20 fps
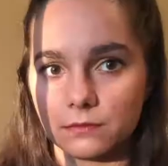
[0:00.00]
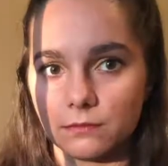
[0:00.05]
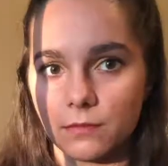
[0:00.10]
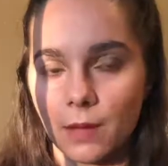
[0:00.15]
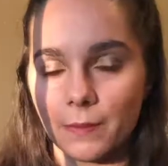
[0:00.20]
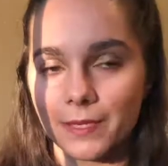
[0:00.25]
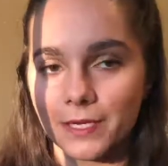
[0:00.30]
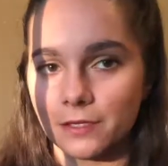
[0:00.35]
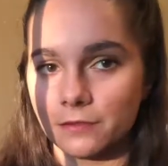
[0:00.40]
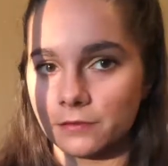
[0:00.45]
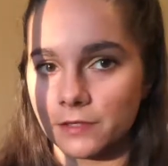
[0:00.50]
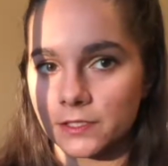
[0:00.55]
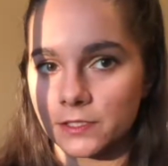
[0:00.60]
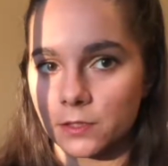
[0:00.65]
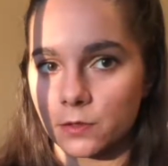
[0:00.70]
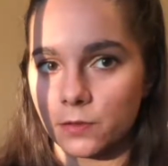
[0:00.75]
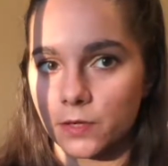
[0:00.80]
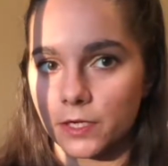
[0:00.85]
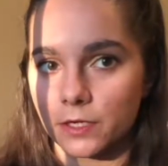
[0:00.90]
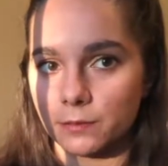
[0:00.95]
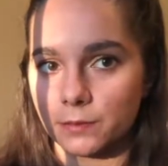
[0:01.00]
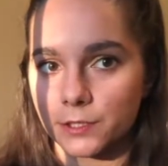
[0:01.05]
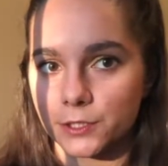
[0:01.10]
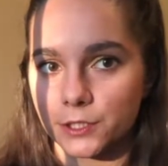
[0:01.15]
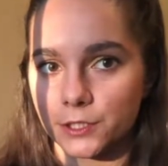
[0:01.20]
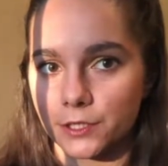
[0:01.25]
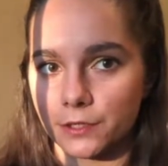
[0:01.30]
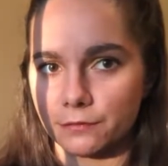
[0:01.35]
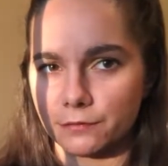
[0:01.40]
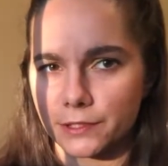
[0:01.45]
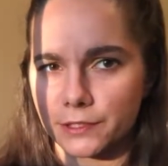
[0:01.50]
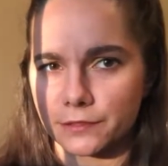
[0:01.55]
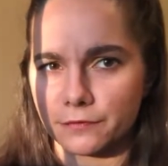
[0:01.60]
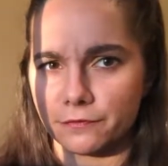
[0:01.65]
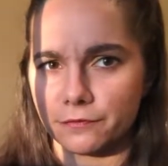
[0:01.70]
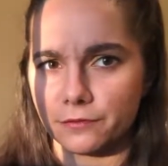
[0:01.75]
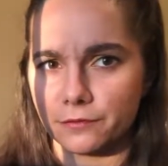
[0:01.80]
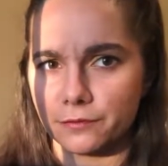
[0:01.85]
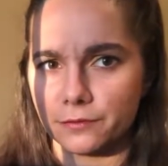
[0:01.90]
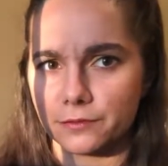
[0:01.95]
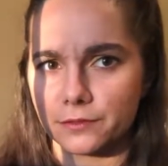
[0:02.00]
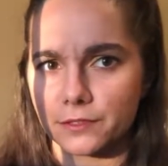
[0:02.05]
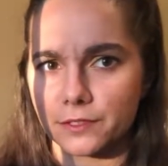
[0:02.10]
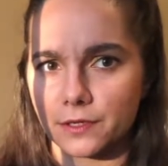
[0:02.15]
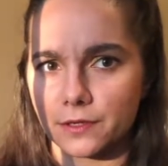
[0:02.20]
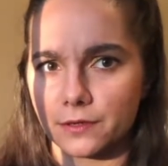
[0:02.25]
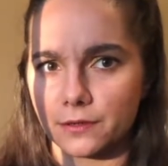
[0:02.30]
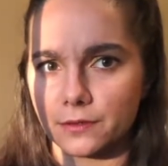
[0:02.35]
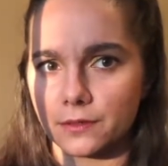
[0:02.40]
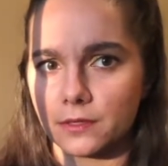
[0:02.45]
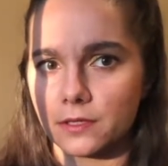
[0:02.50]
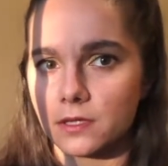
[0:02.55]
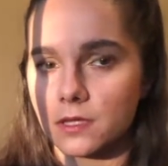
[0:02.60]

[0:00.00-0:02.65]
Mama didn't raise a quitter, but she did raise a fool, so